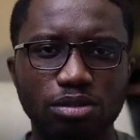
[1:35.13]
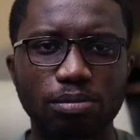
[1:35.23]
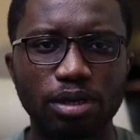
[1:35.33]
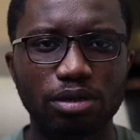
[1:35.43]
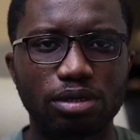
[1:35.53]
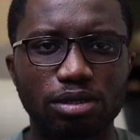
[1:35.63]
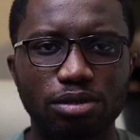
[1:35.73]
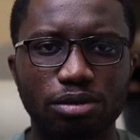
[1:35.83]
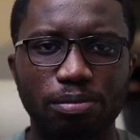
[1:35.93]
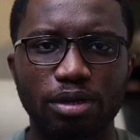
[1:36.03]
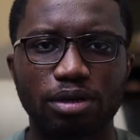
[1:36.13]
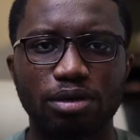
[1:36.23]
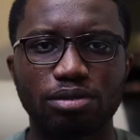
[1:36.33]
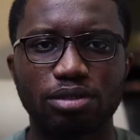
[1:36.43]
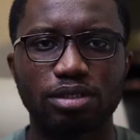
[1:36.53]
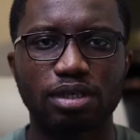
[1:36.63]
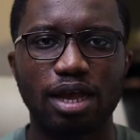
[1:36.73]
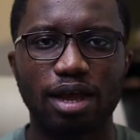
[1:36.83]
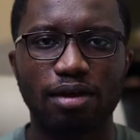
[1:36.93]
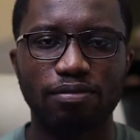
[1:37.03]
many other European countries
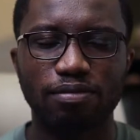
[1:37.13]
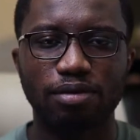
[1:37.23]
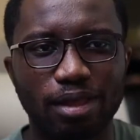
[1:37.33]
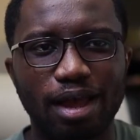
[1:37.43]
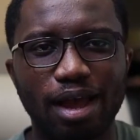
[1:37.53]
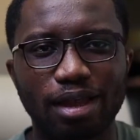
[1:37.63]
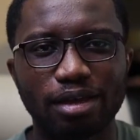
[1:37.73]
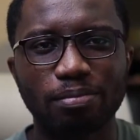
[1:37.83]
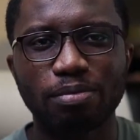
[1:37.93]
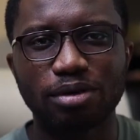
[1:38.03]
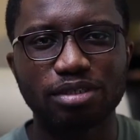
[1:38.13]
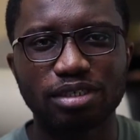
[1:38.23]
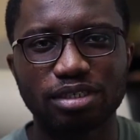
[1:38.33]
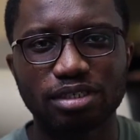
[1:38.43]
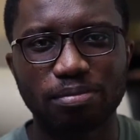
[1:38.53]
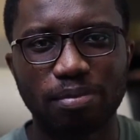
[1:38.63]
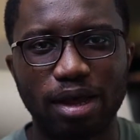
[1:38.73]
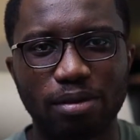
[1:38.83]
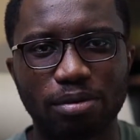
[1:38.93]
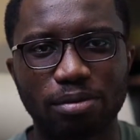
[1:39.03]
have higher purchasing
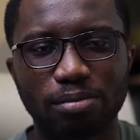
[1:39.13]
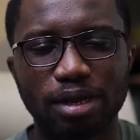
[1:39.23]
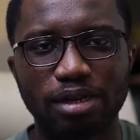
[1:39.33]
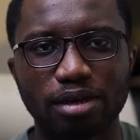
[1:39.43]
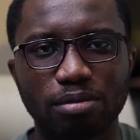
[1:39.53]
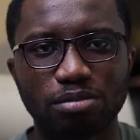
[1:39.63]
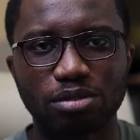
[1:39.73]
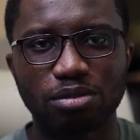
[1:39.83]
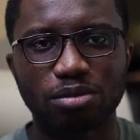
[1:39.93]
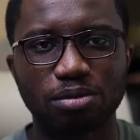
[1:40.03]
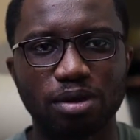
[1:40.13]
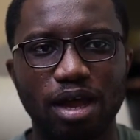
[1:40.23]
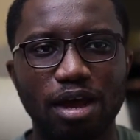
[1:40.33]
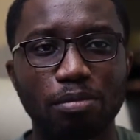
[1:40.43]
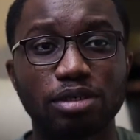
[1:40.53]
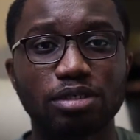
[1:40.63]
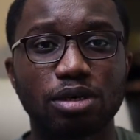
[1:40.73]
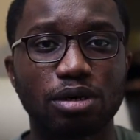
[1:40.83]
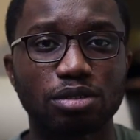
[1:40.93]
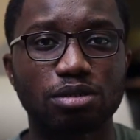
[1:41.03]
power when it comes to how much the
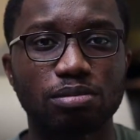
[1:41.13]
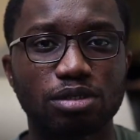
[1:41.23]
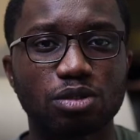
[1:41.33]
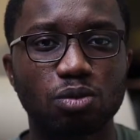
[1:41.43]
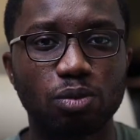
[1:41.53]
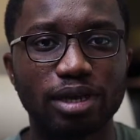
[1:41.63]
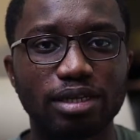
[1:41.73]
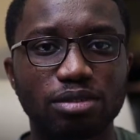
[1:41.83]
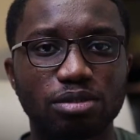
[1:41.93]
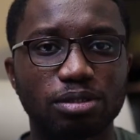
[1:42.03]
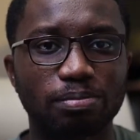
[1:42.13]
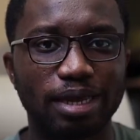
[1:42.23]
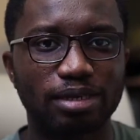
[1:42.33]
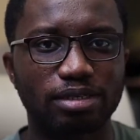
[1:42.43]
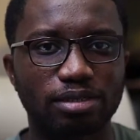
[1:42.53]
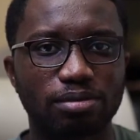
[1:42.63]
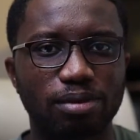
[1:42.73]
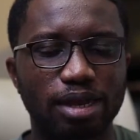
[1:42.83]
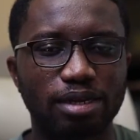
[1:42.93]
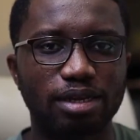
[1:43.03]
customer is willing to spend,
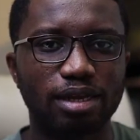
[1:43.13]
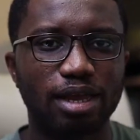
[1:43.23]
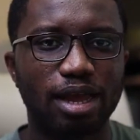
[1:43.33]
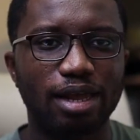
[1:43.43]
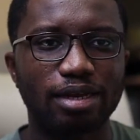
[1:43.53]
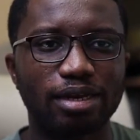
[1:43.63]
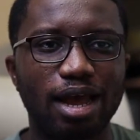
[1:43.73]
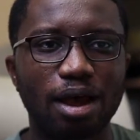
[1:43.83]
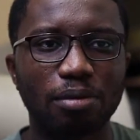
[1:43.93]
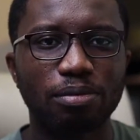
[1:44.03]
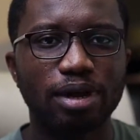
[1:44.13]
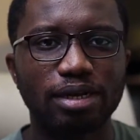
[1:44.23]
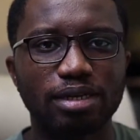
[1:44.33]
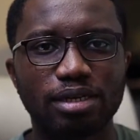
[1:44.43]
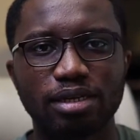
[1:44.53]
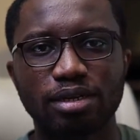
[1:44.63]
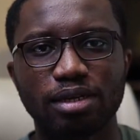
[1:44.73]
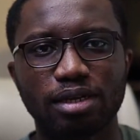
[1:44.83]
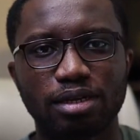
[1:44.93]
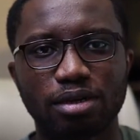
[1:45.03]
right? And how readily
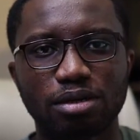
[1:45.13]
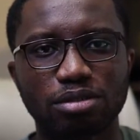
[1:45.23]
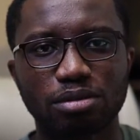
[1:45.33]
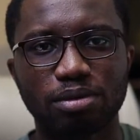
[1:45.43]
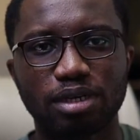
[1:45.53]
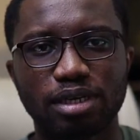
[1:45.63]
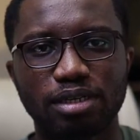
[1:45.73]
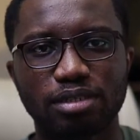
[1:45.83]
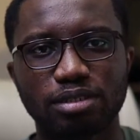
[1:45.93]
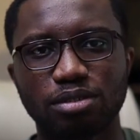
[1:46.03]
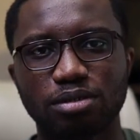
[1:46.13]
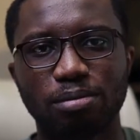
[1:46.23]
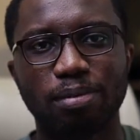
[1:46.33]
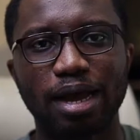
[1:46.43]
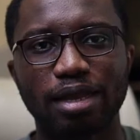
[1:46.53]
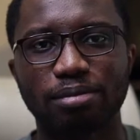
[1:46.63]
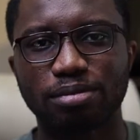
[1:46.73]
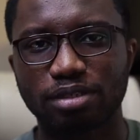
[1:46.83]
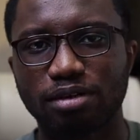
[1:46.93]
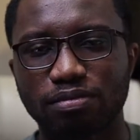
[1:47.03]
the customer is to buy a
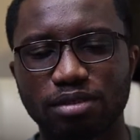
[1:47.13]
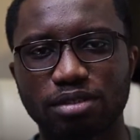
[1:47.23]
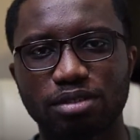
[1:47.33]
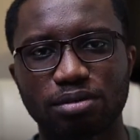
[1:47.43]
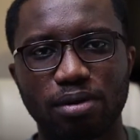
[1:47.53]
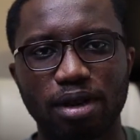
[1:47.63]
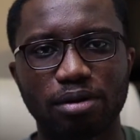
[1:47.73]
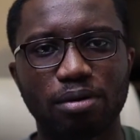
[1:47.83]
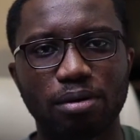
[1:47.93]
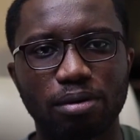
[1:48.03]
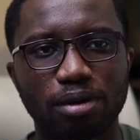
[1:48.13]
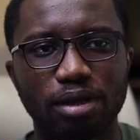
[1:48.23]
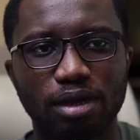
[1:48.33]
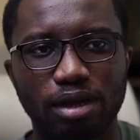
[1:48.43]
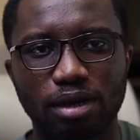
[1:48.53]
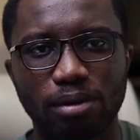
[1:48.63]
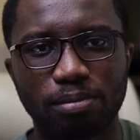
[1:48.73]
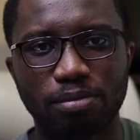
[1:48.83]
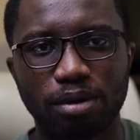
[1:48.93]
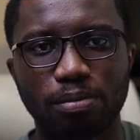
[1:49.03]
service, right, or
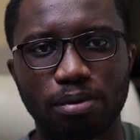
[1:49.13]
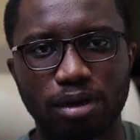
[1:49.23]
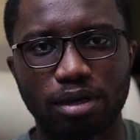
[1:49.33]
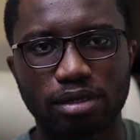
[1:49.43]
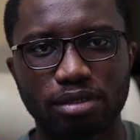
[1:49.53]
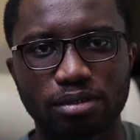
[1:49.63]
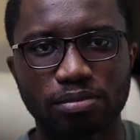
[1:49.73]
a product.